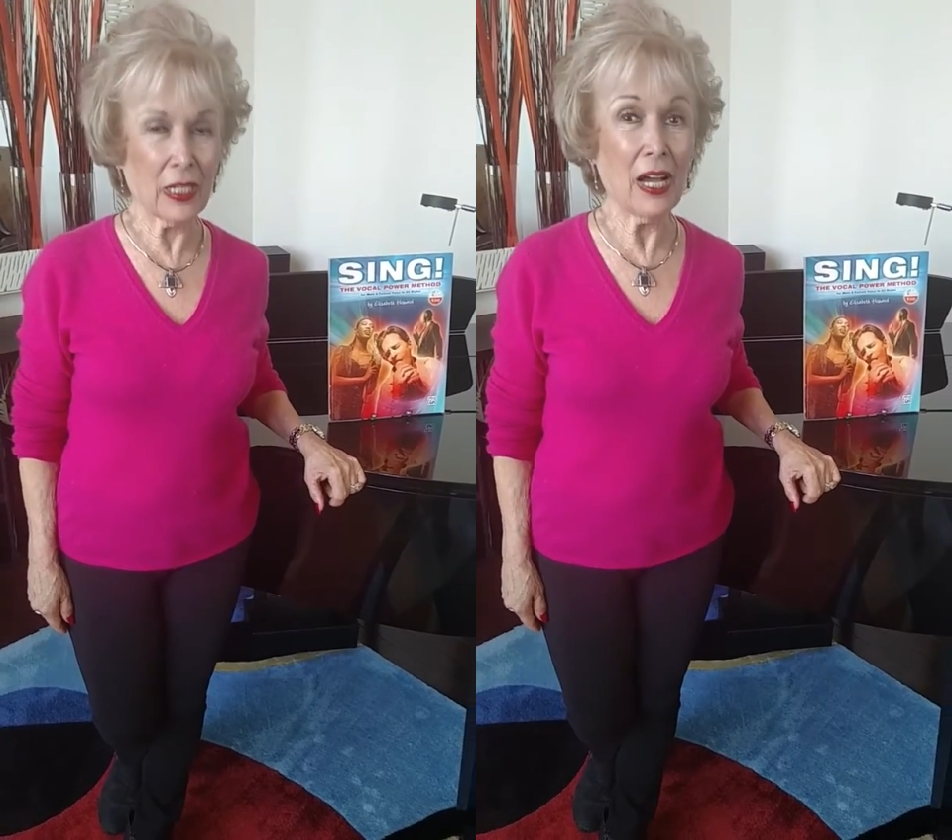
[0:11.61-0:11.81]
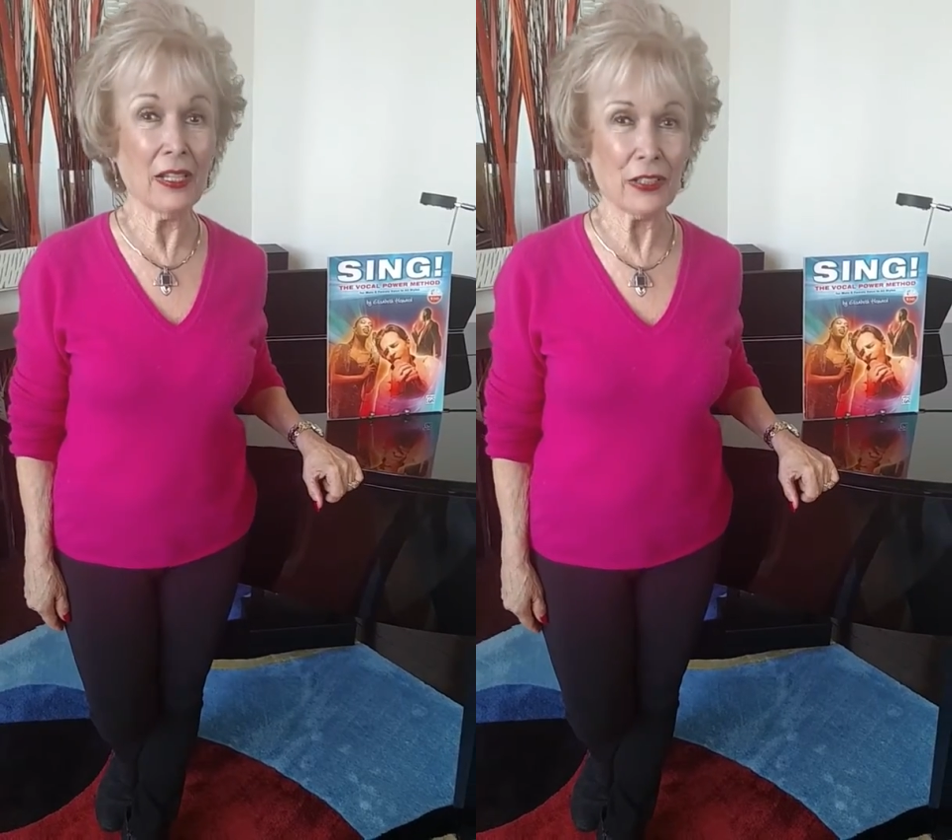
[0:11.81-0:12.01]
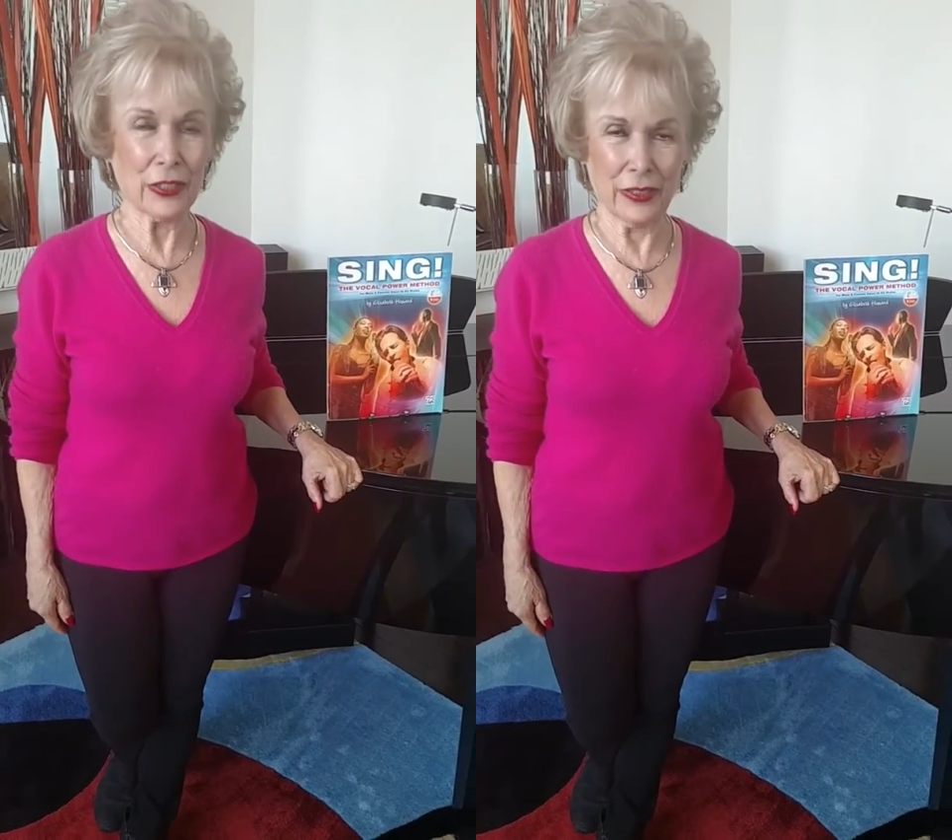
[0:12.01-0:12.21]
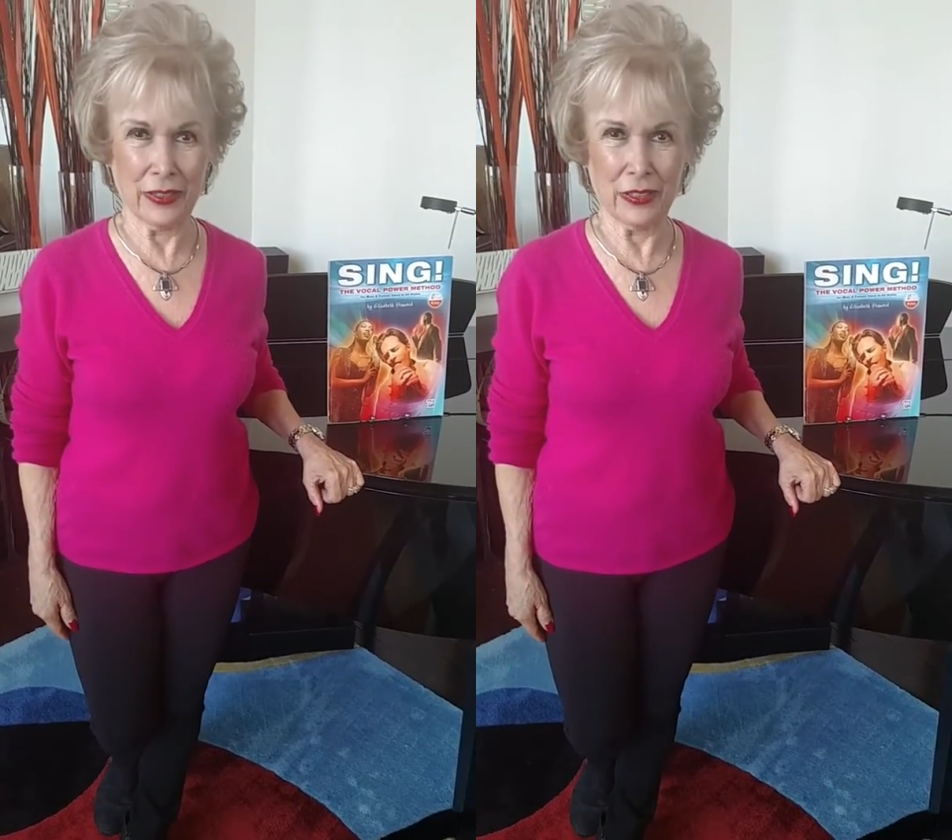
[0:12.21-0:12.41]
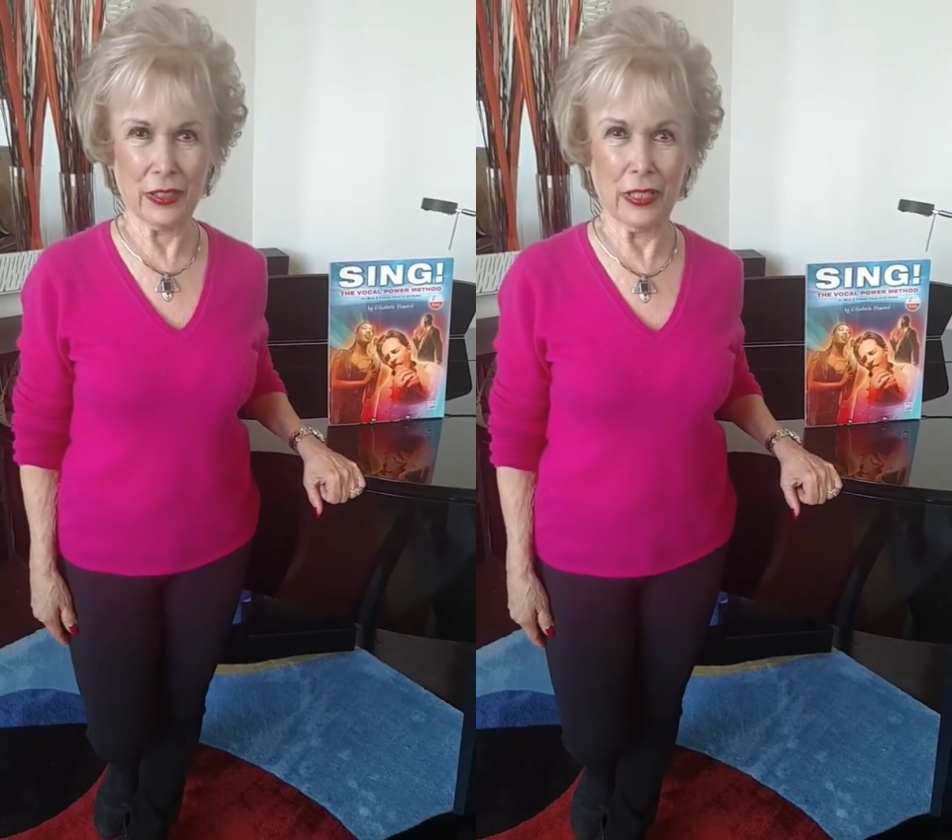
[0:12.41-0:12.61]

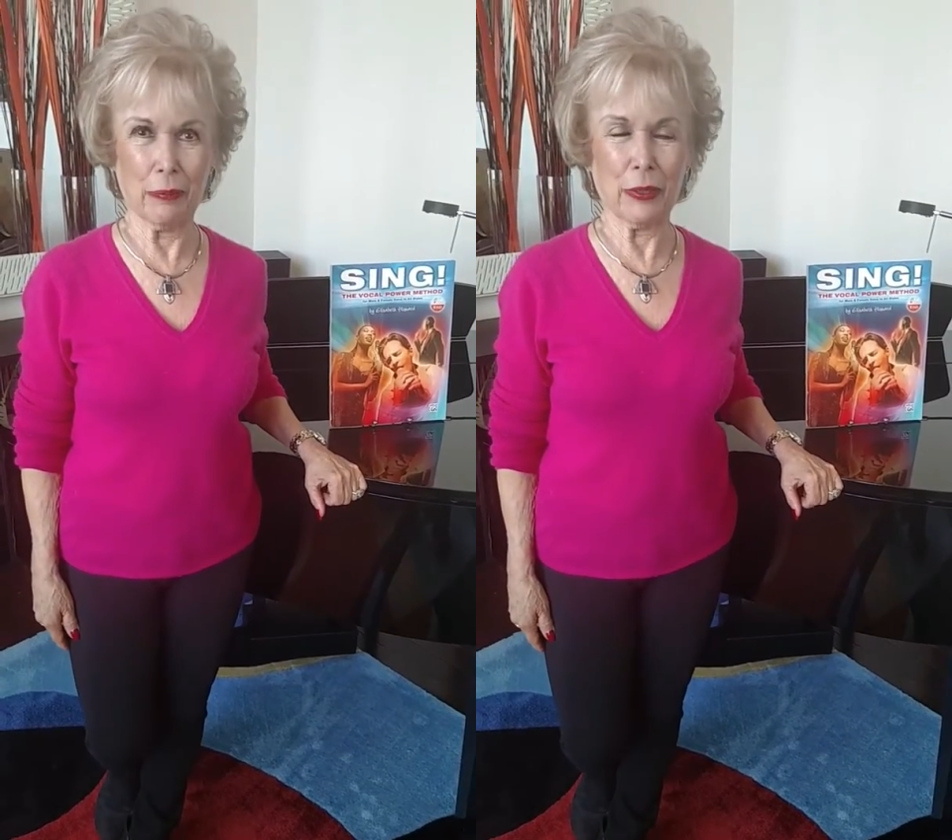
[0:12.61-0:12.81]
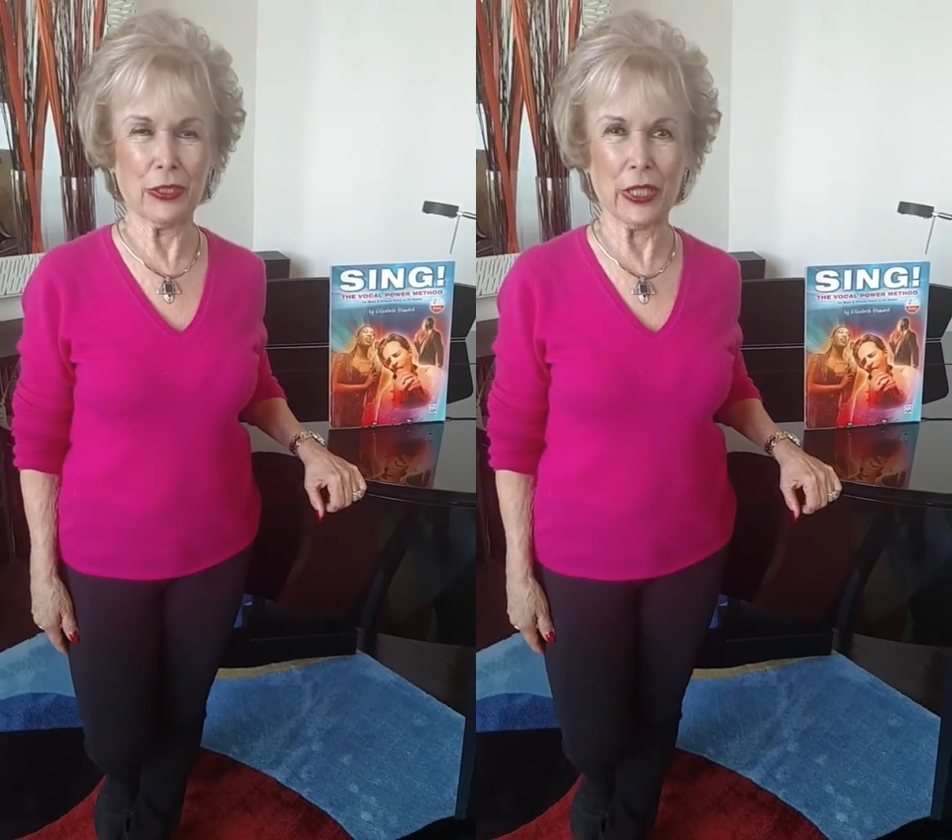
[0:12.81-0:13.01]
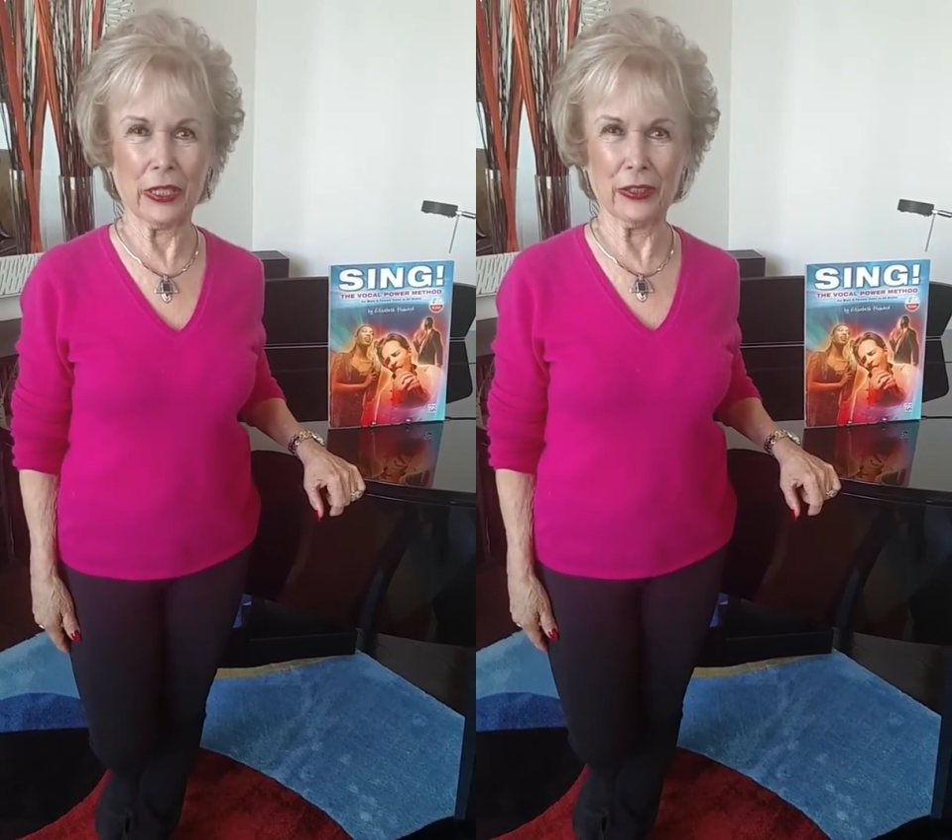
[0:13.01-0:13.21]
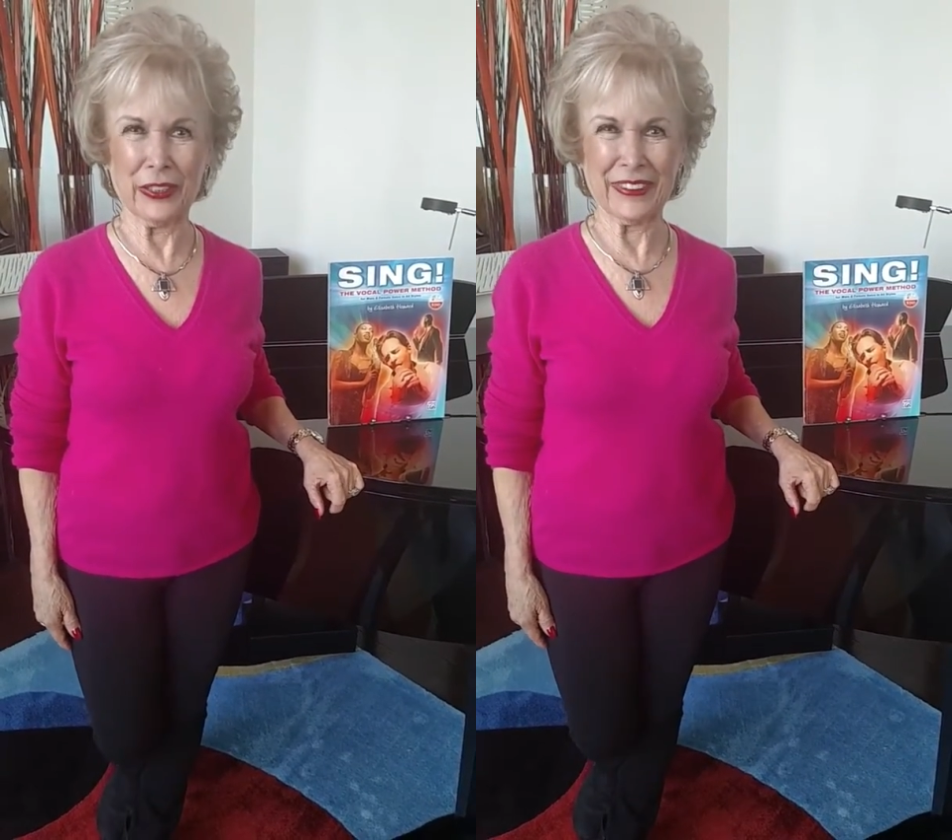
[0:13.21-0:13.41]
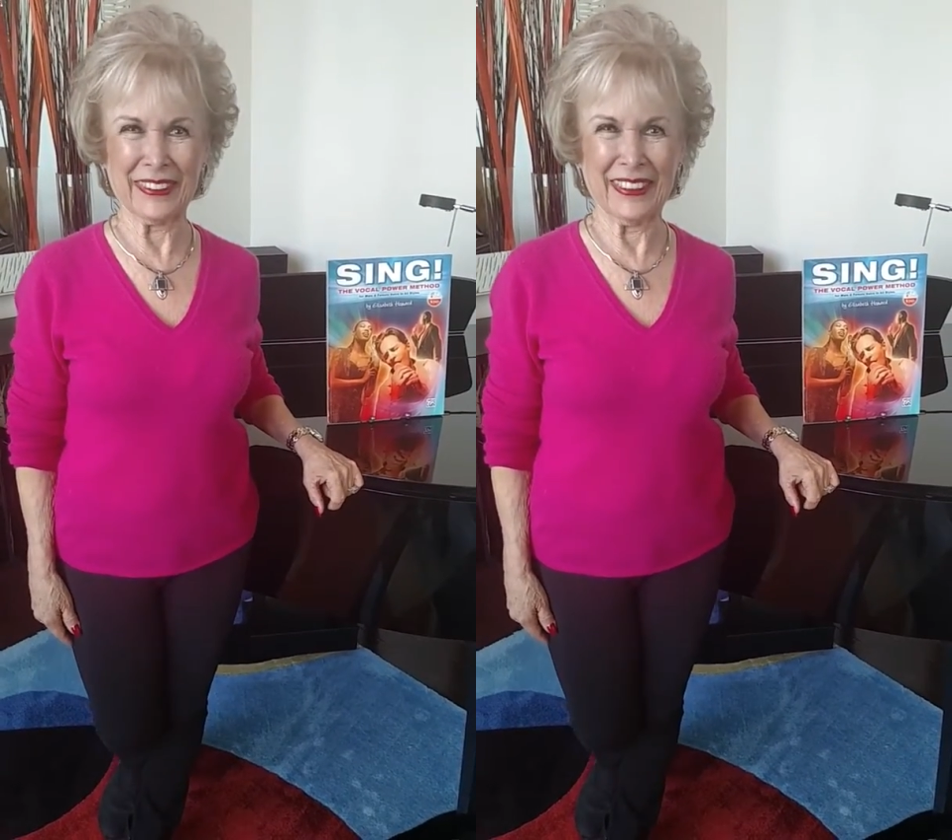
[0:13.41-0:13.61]
consonants in particular.